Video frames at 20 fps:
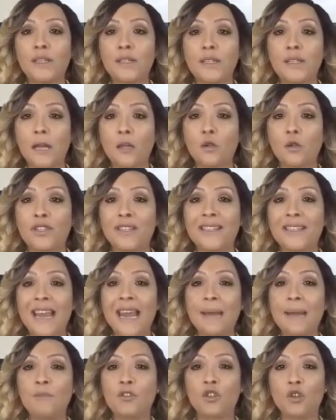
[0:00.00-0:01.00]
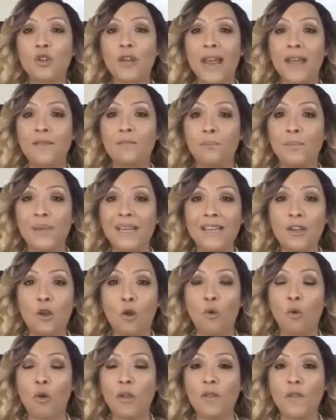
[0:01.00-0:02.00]
I want to buy your property.
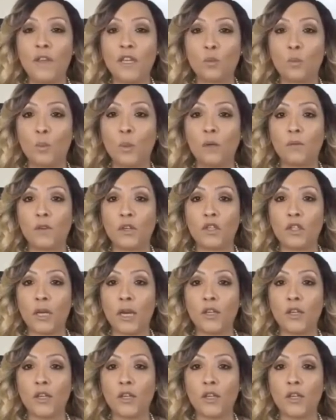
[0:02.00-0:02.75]
All right.